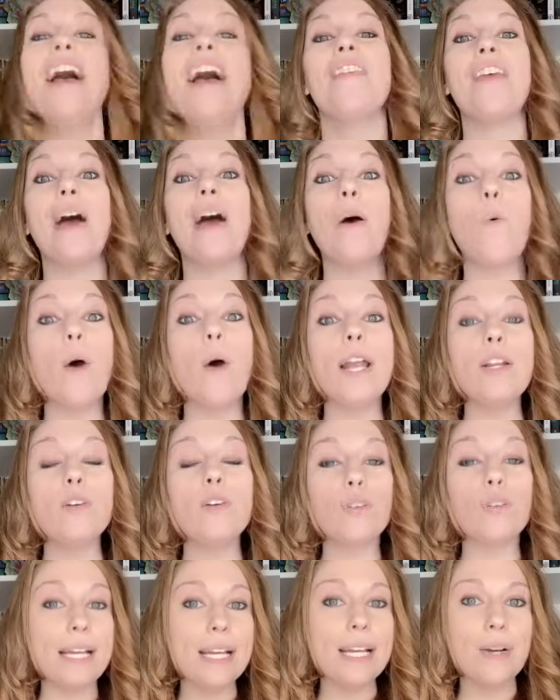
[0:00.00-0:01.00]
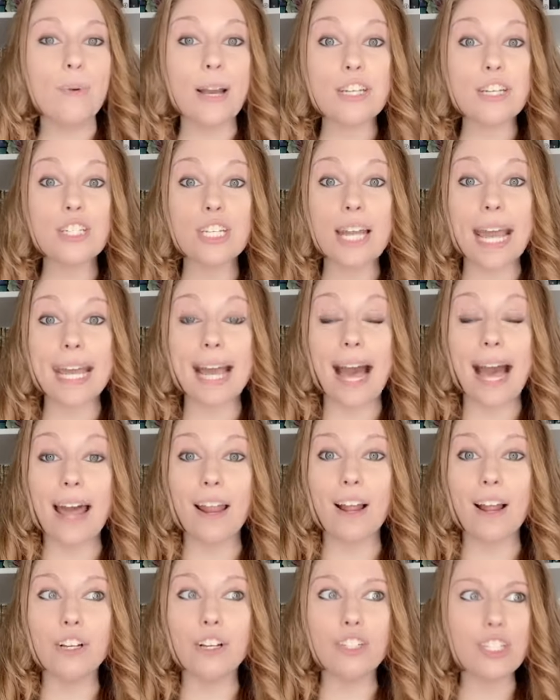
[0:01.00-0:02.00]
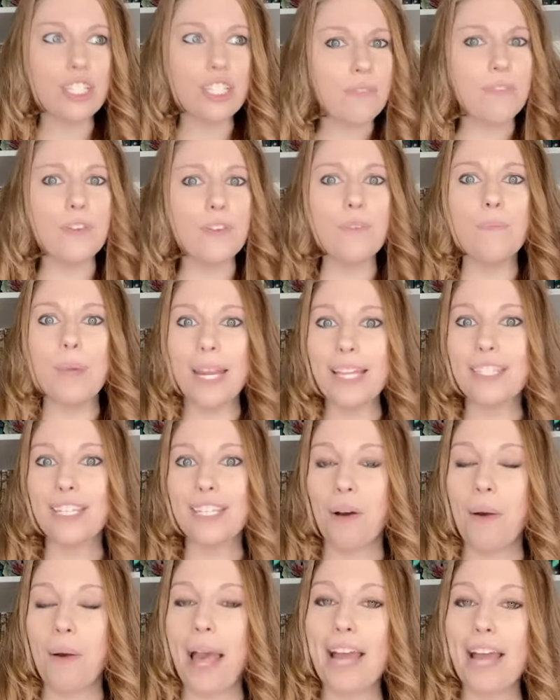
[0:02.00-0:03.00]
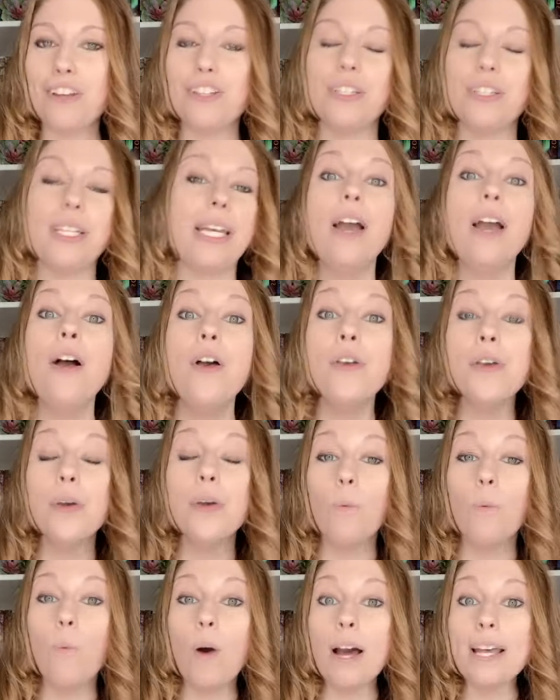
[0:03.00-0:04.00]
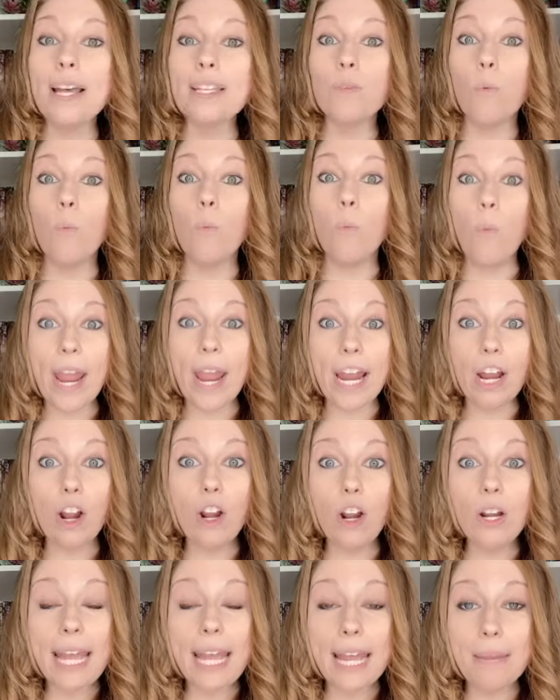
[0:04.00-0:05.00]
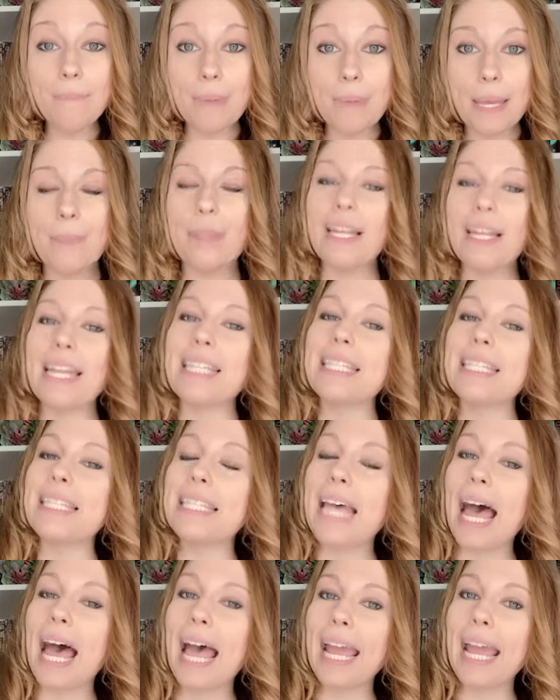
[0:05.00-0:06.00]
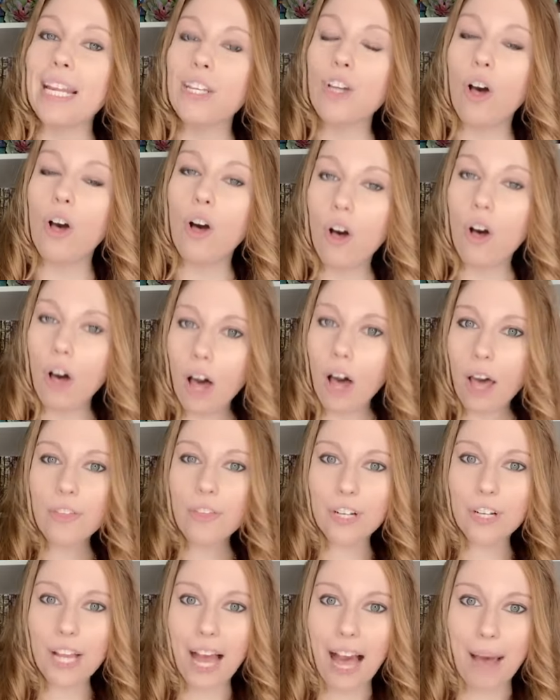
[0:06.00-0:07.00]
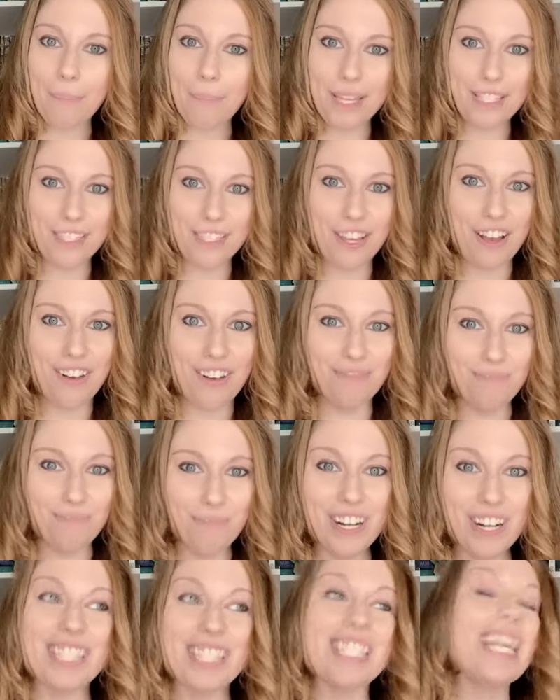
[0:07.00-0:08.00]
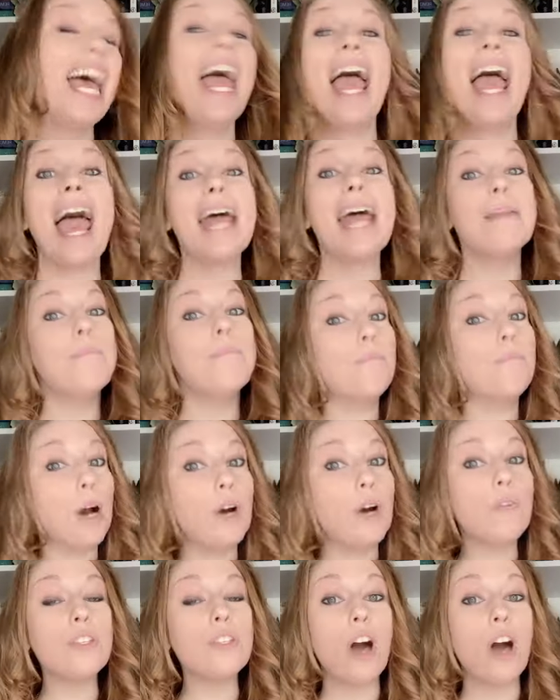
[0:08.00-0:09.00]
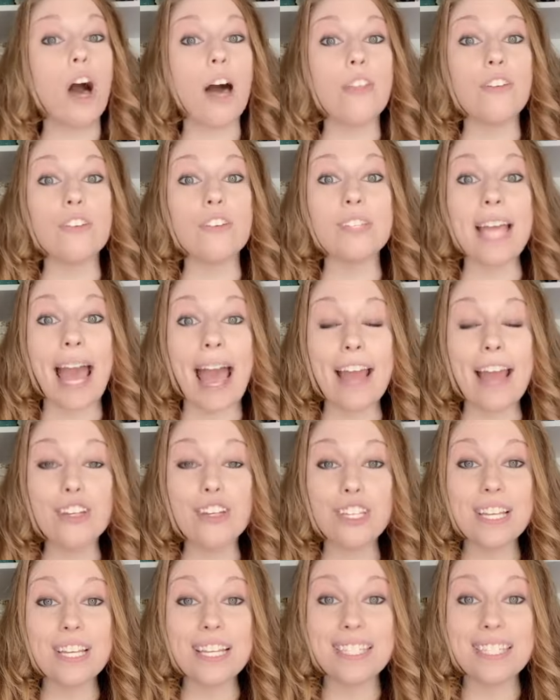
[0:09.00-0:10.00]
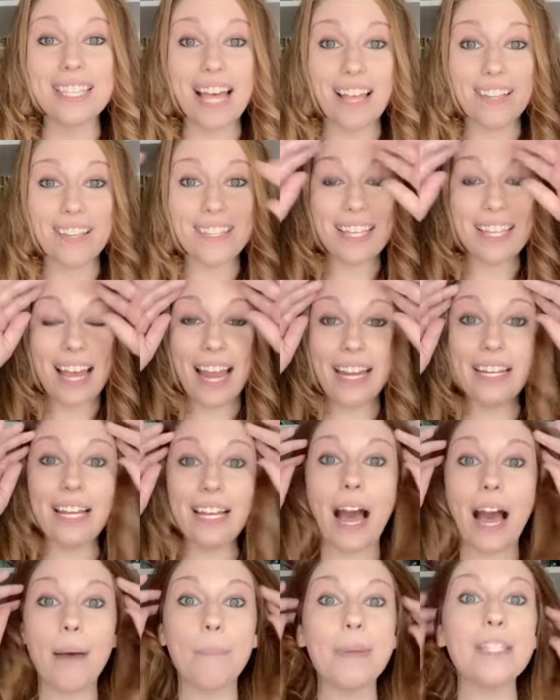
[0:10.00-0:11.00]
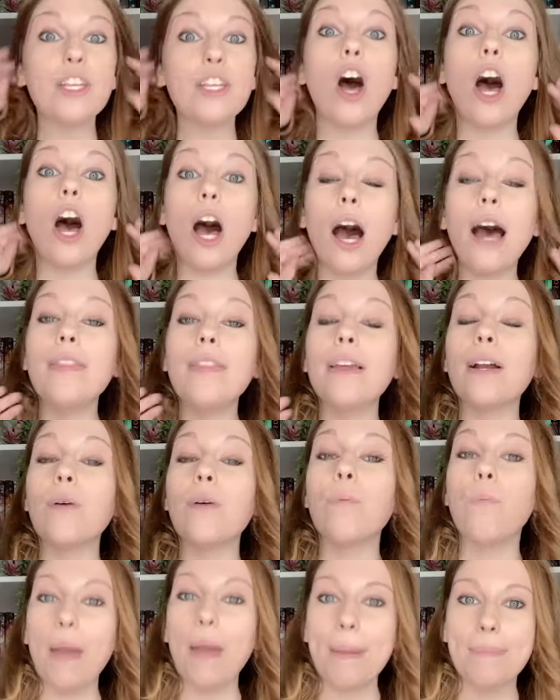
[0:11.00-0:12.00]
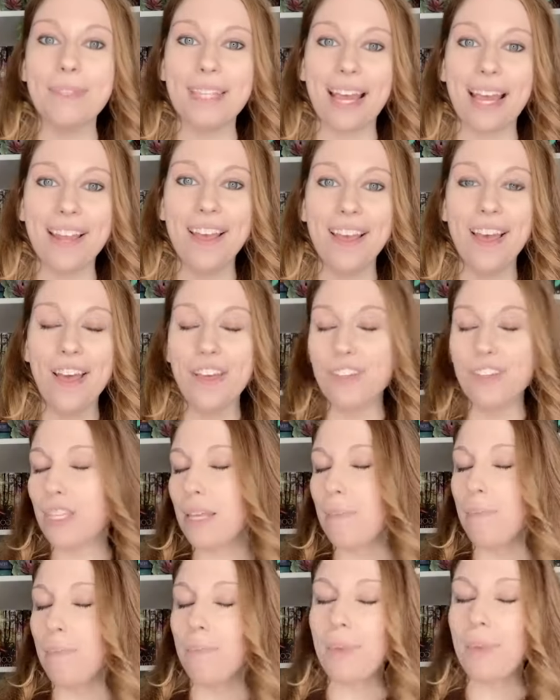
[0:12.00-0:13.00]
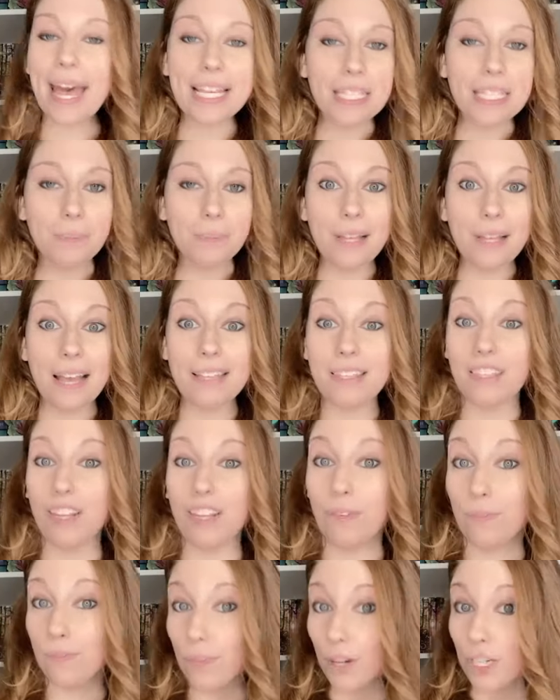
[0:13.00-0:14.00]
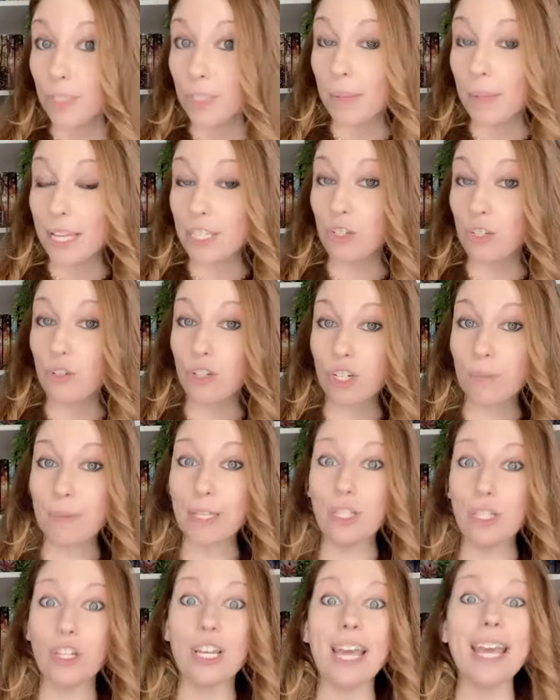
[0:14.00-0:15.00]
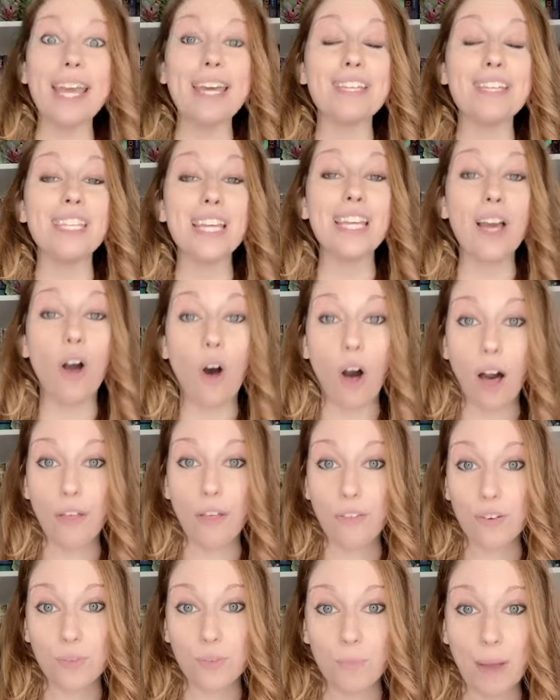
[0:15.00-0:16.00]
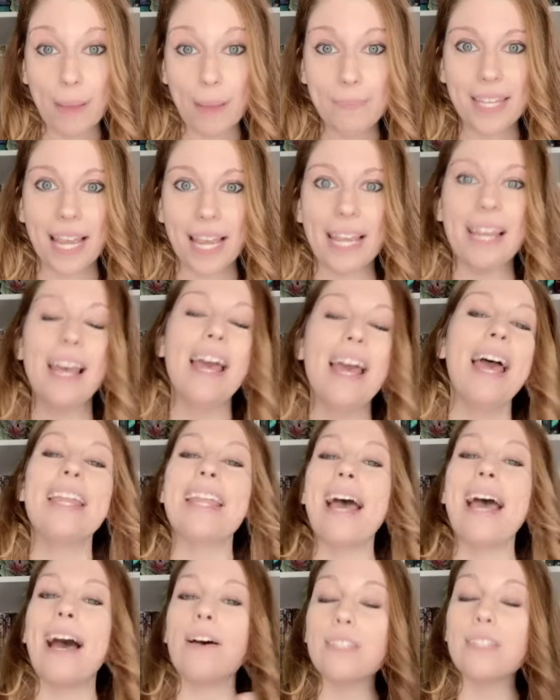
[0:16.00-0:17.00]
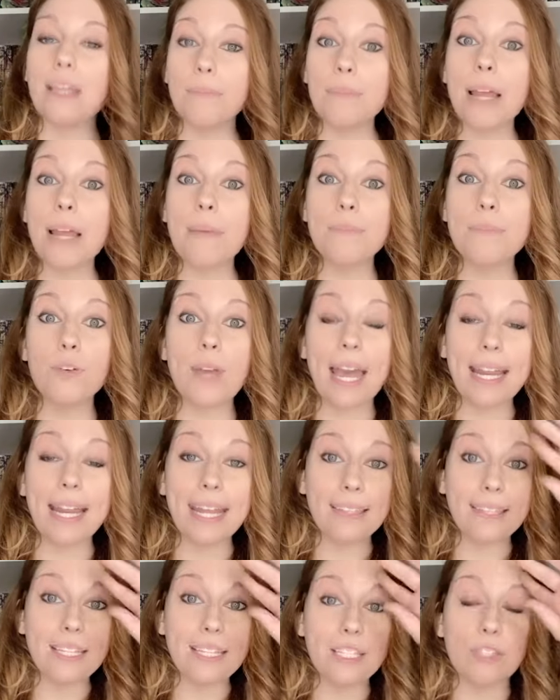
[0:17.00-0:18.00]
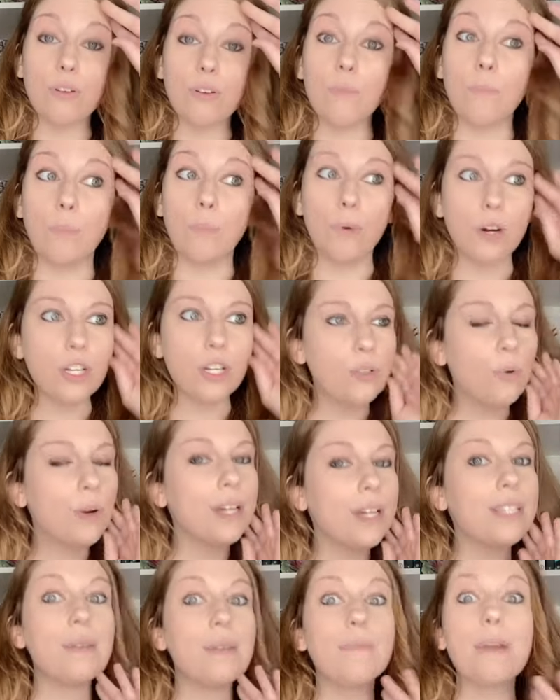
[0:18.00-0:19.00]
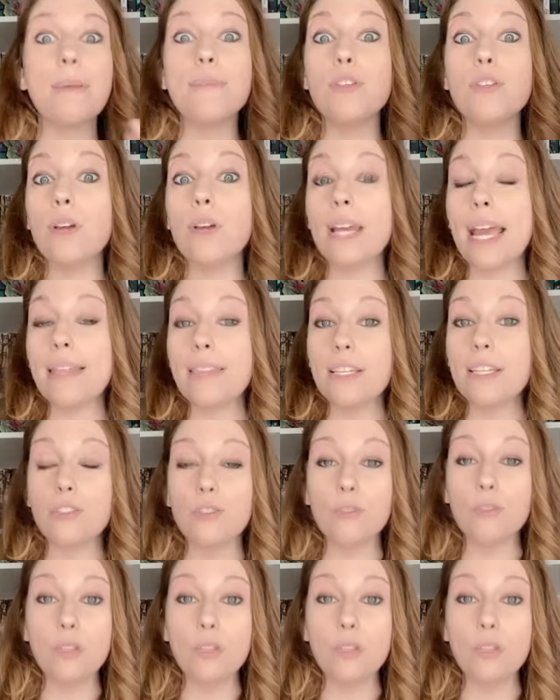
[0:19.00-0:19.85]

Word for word: Now, one great question I got just a few minutes ago actually was, where can people get signed author copies of books? And most authors actually sell signed copies on their website. So the best place and the first place you should be looking is the author's website. Now, sometimes you can get these through bookstores, sometimes you can get these through the